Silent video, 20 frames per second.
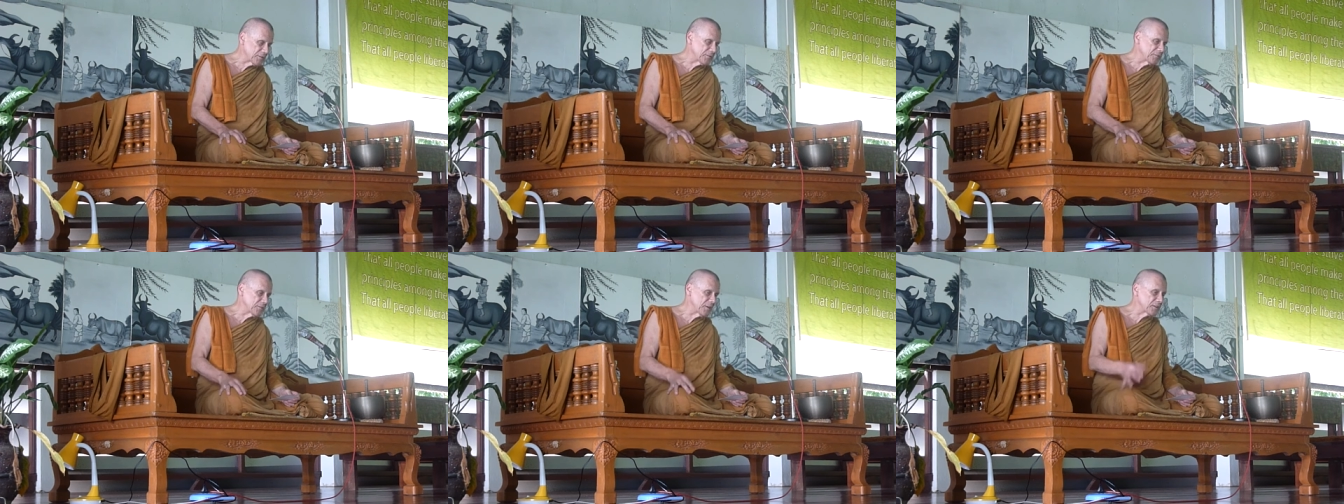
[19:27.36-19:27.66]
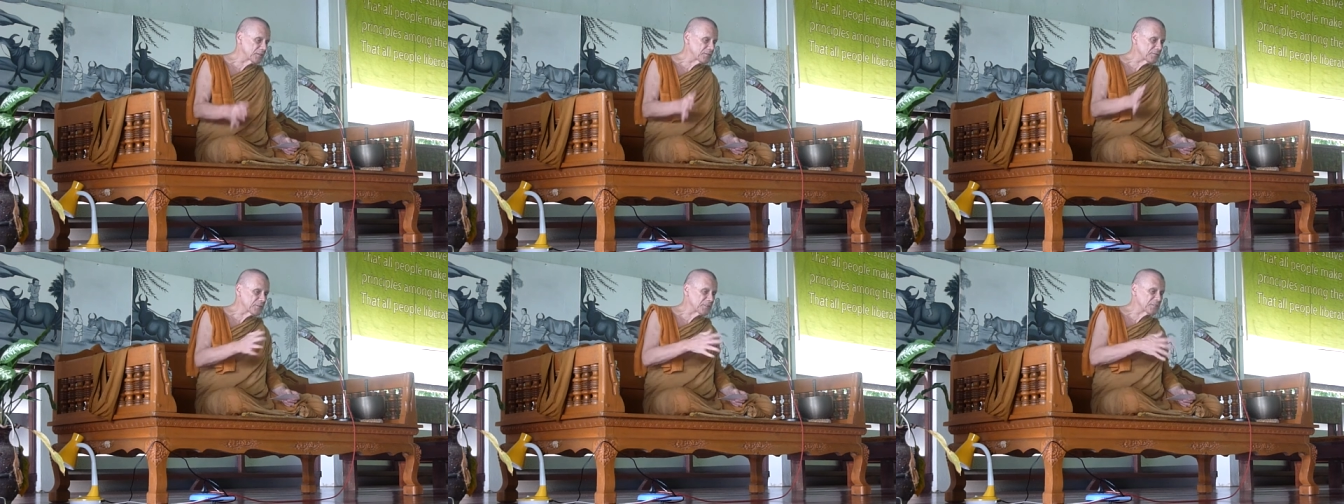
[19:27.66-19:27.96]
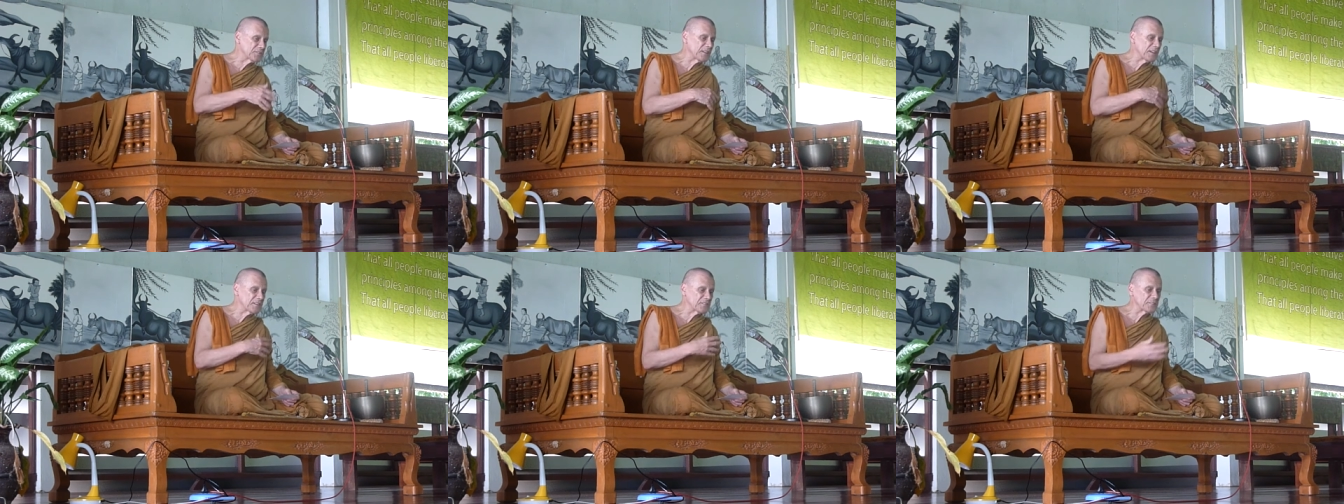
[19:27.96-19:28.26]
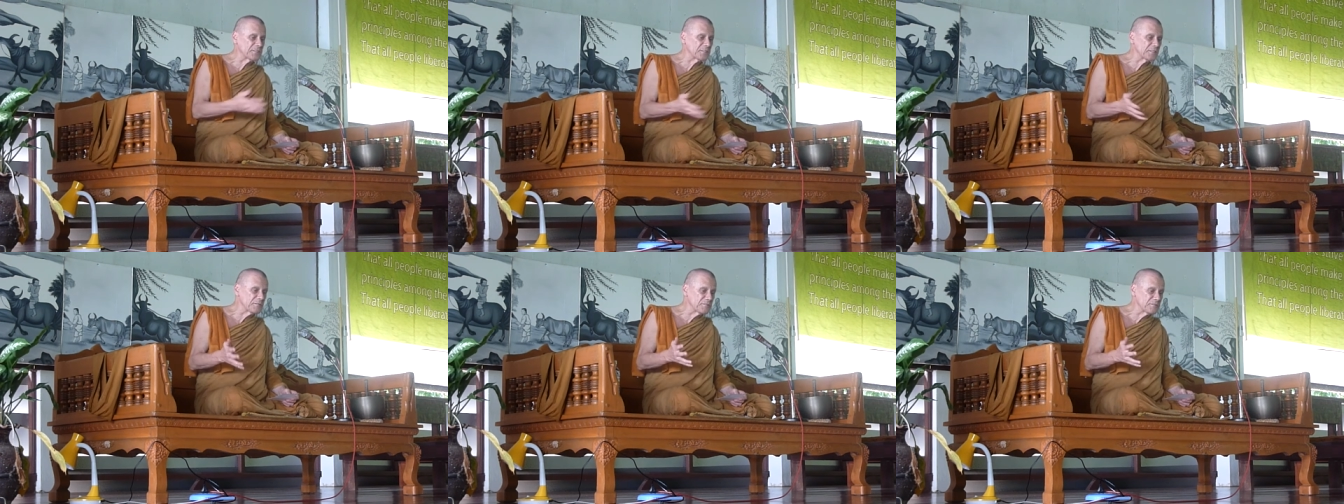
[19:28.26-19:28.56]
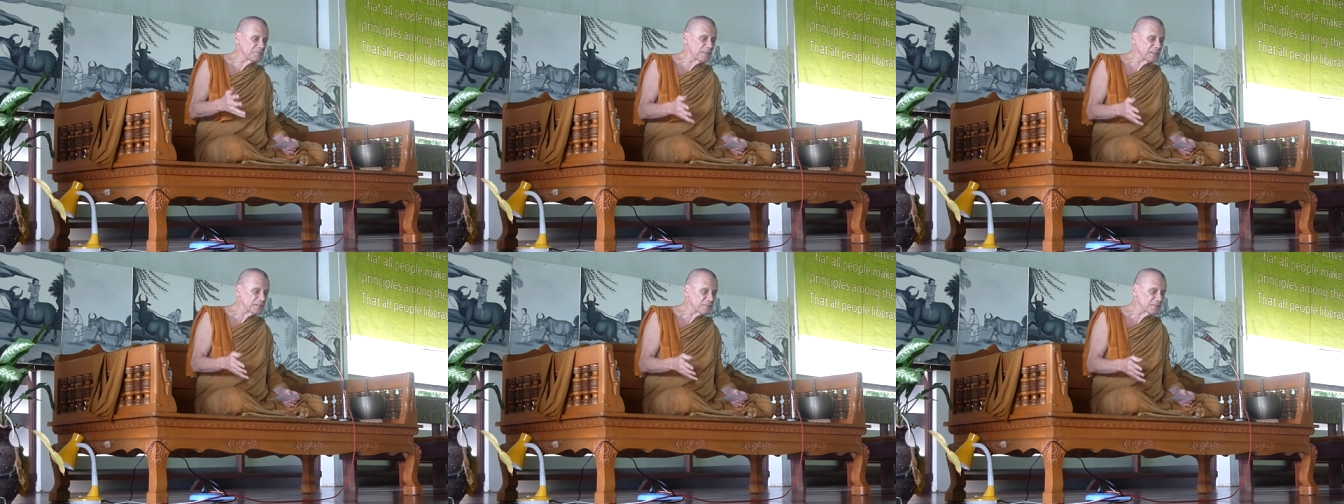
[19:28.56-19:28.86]
that none of this has any
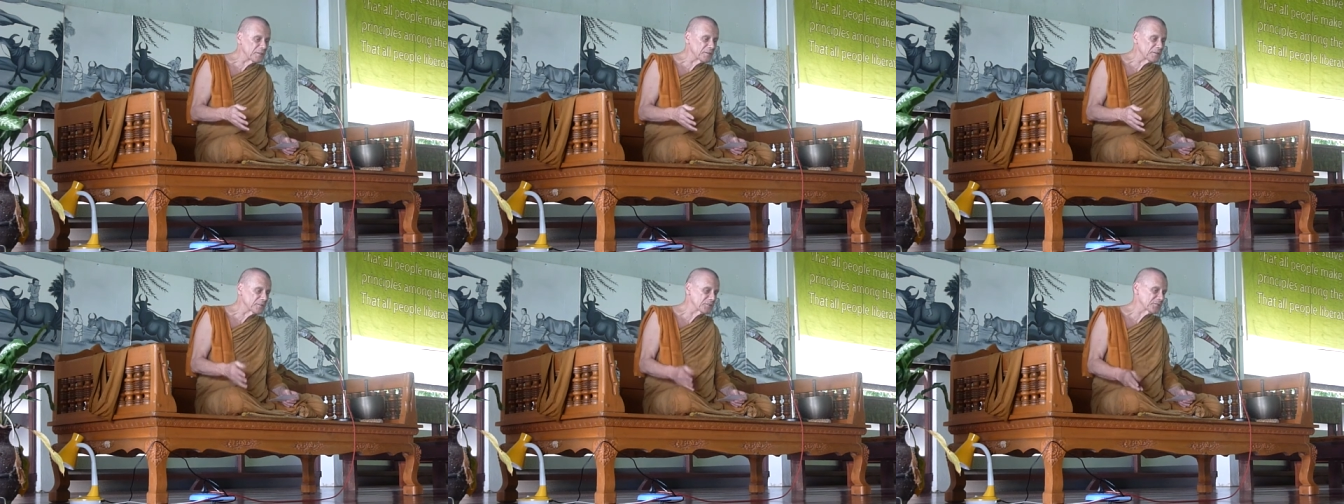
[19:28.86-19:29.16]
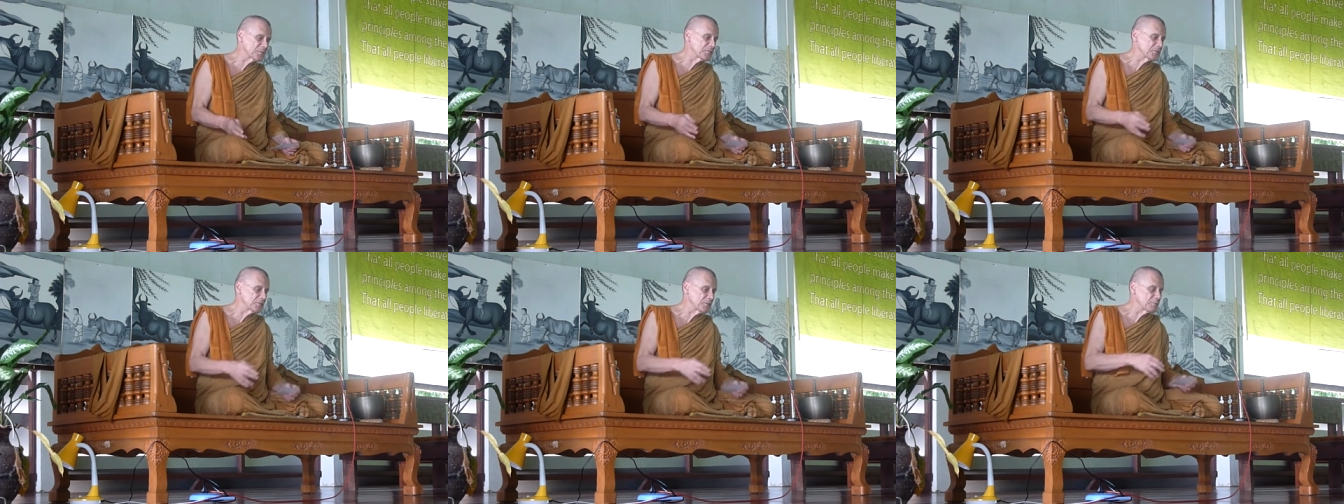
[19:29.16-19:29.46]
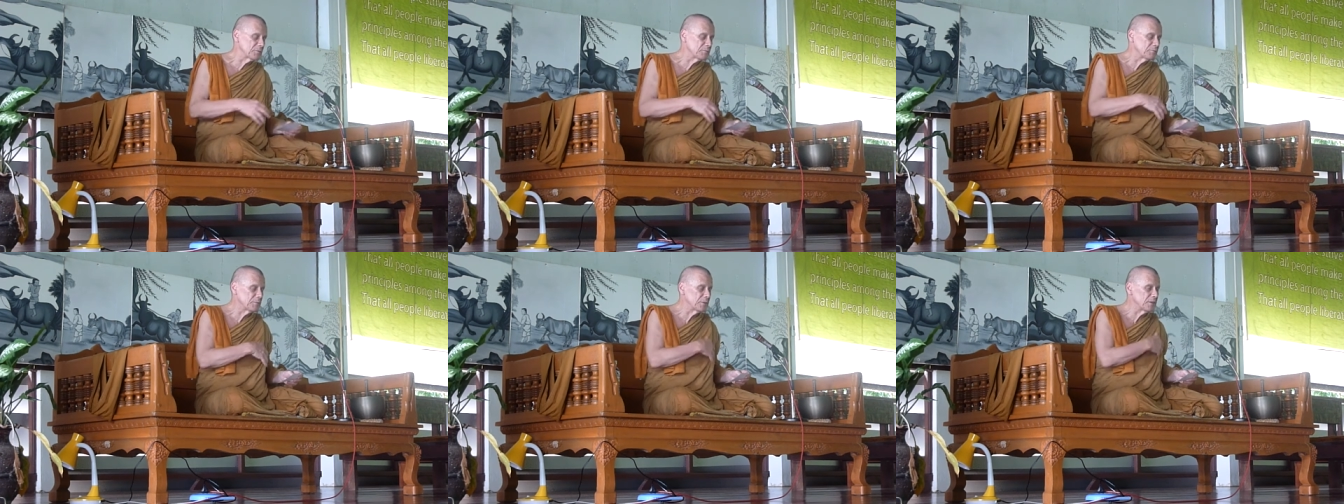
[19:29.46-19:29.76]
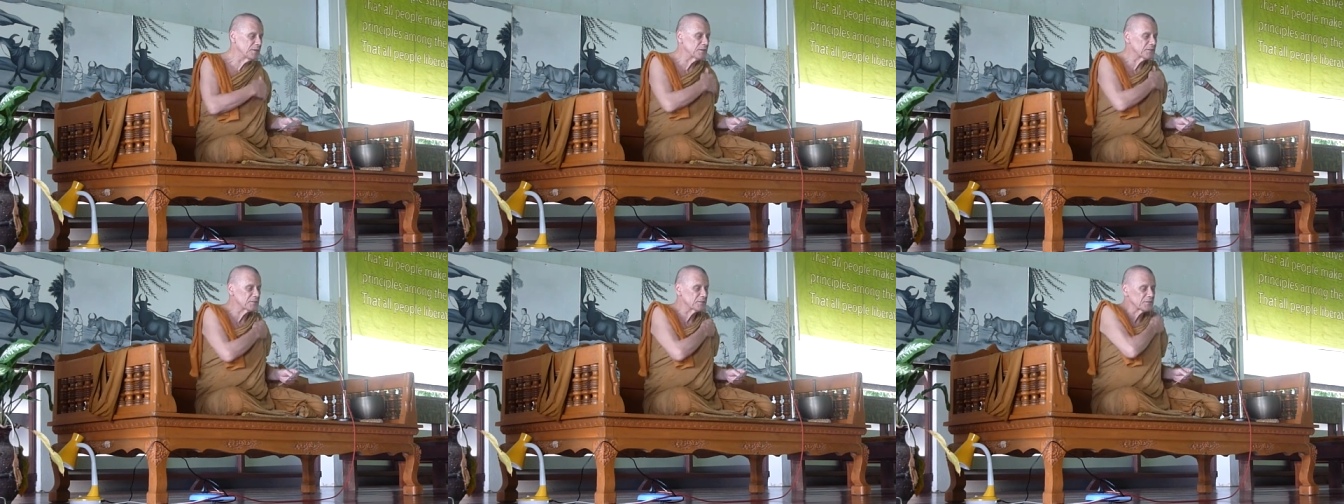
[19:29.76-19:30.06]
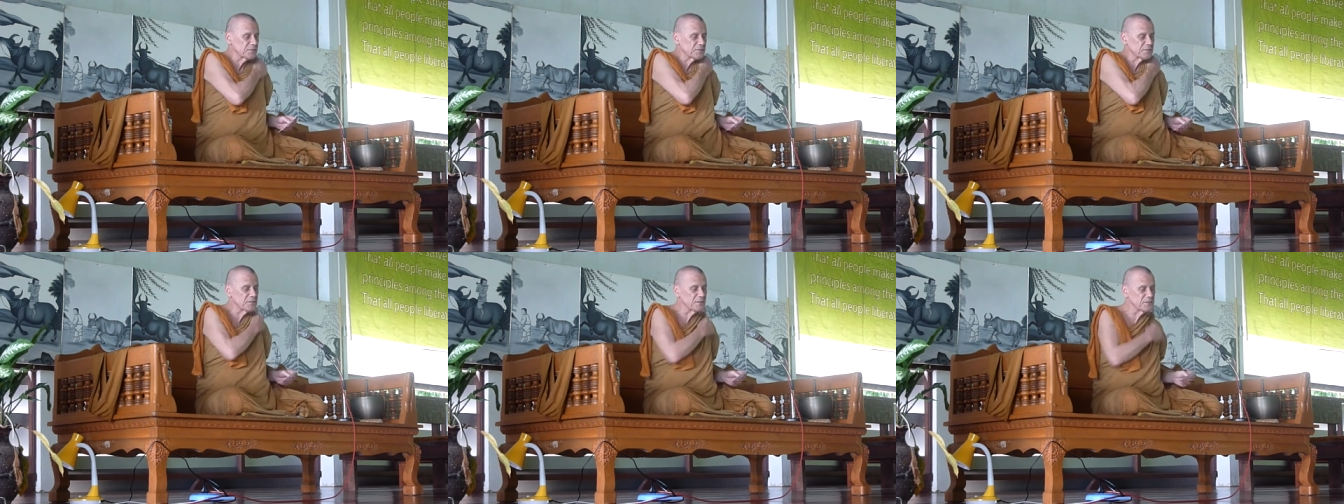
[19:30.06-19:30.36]
effect on us as human beings
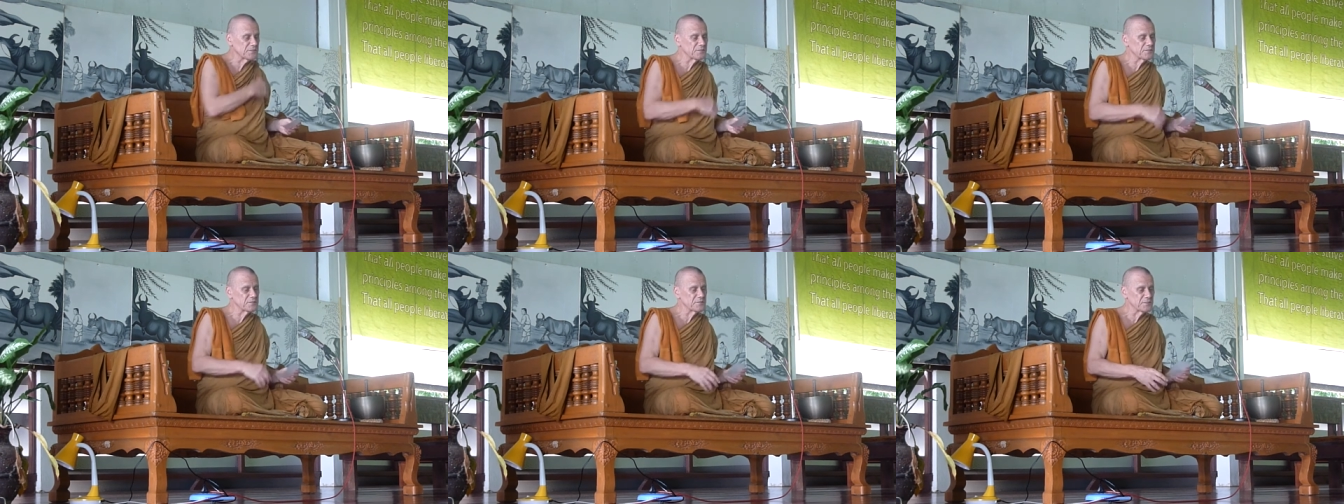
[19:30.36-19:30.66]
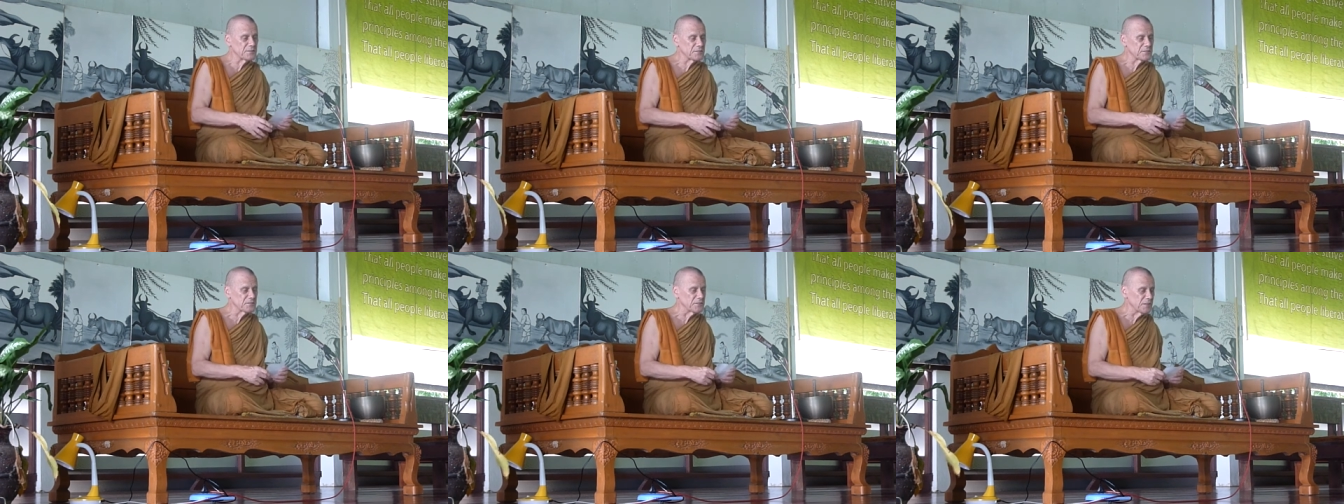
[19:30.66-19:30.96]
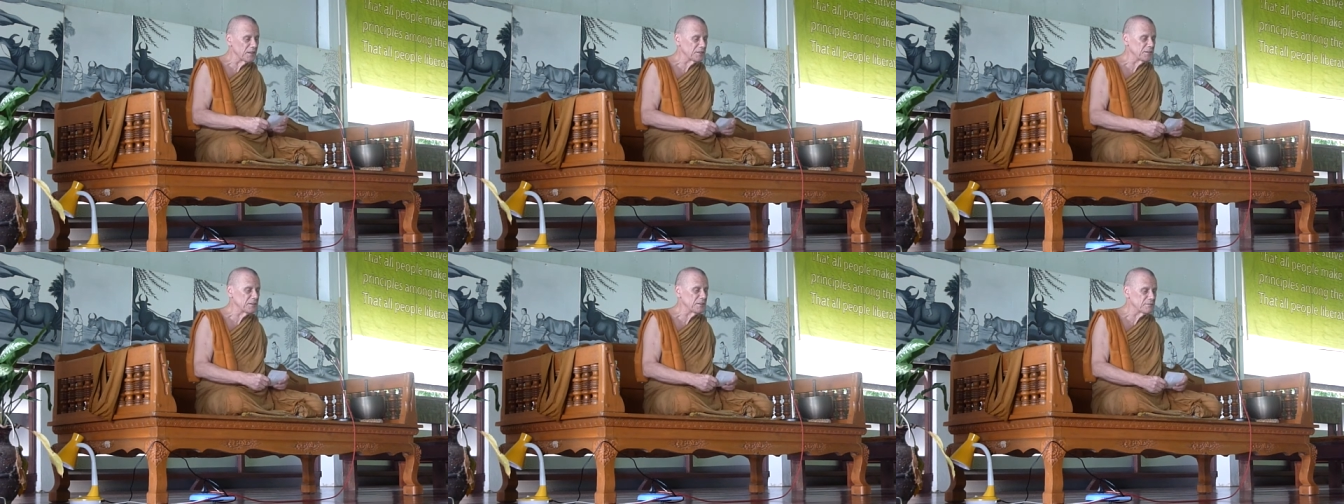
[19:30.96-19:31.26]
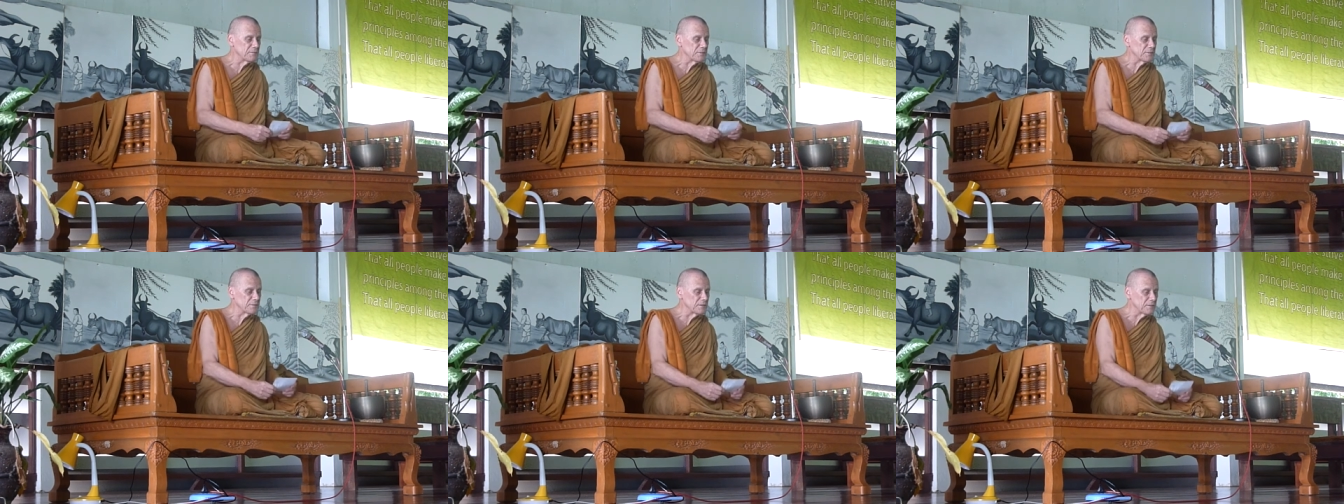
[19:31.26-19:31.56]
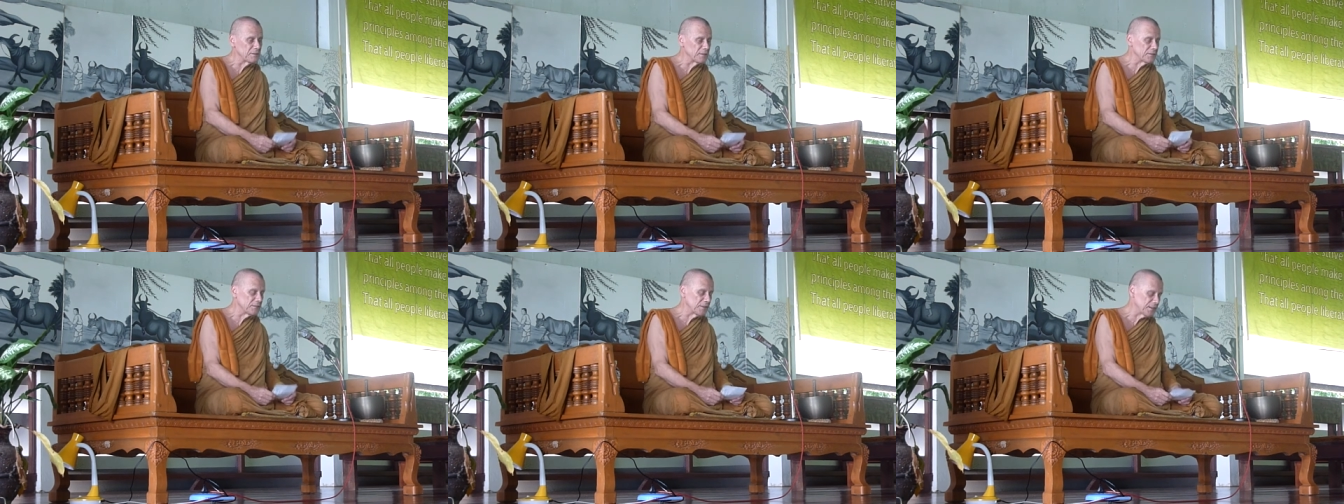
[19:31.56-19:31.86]
is naive
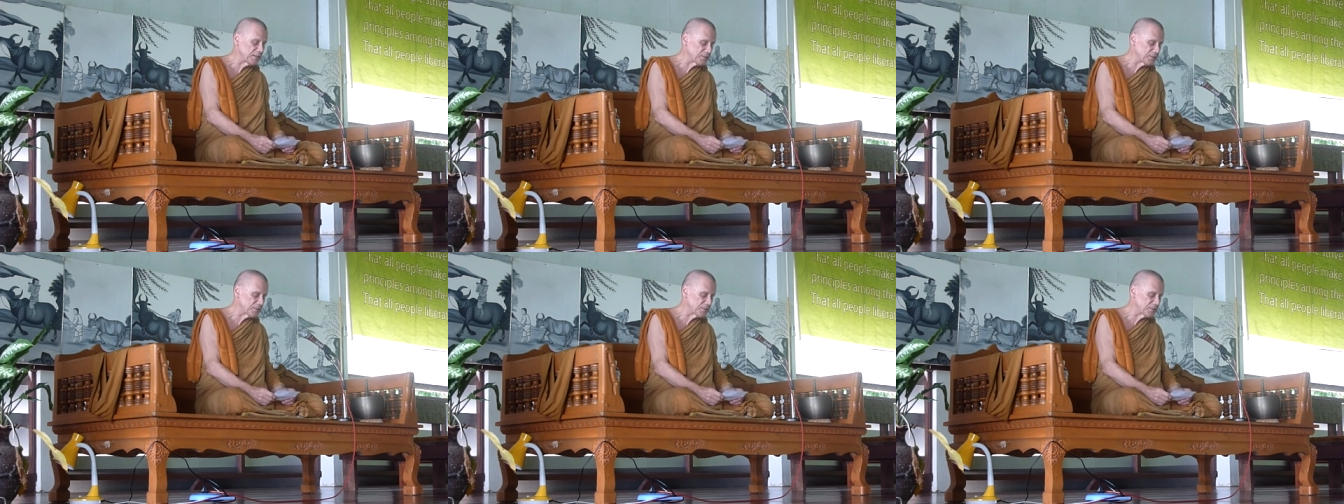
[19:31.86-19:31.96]
in the